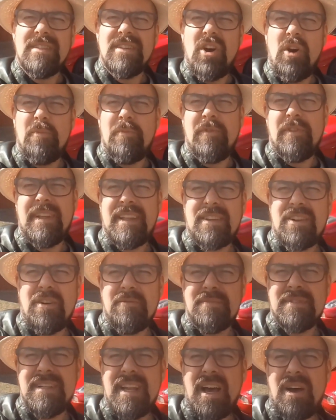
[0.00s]
So hopefully it
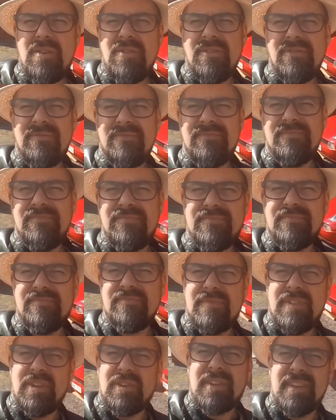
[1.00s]
comes now.
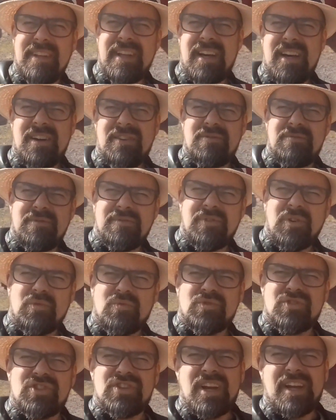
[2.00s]
Look now. Oh,
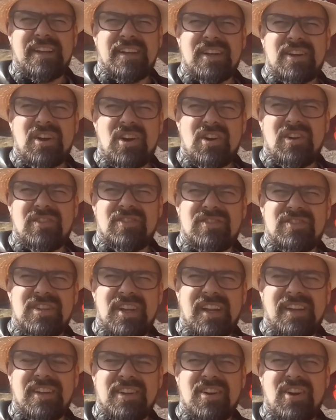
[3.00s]
shiny cars,
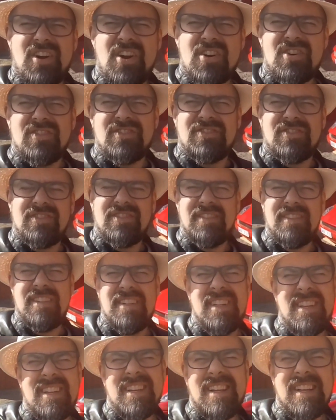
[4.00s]
shiny cars.
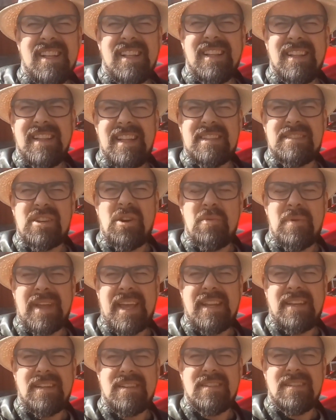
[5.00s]
Let's go and
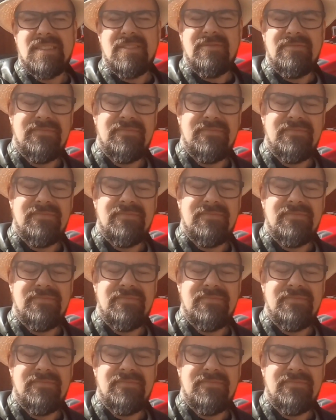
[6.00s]
get it.